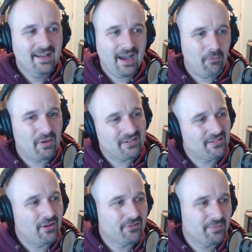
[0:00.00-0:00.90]
I want to
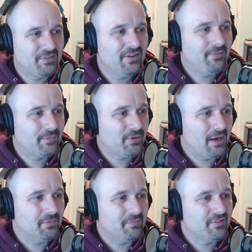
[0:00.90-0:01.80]
solve specific
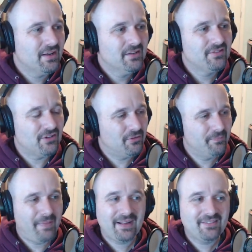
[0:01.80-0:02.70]
problems. So
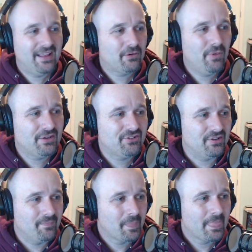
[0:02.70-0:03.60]
back to that
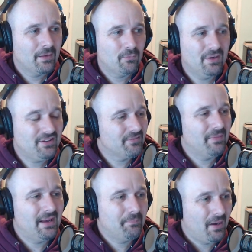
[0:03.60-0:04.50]
question, what does
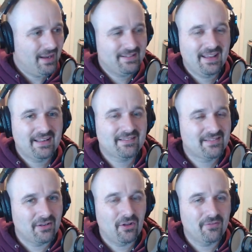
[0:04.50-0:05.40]
my podcast
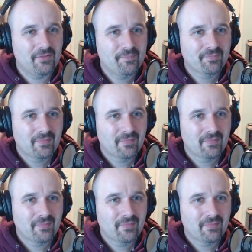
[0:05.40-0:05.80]
solve?